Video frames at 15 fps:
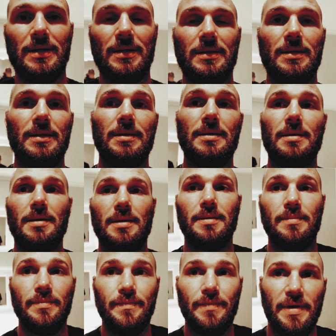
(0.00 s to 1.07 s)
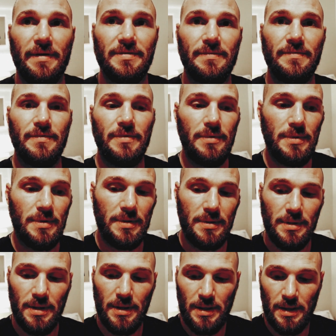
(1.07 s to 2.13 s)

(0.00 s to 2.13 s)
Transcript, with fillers: and um, have some food and